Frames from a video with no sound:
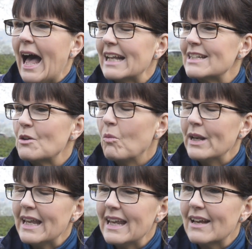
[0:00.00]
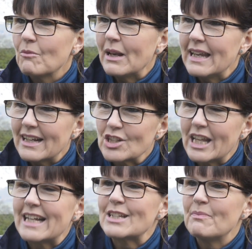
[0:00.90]
And when he when he actually
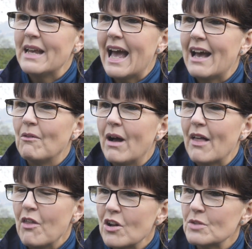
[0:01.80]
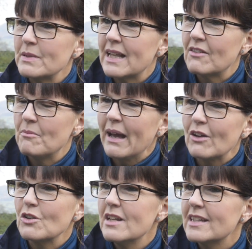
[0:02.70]
asked me out, I thought to myself, my
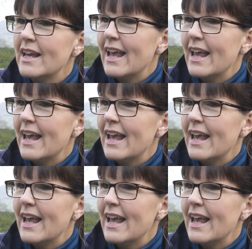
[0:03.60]
goodness,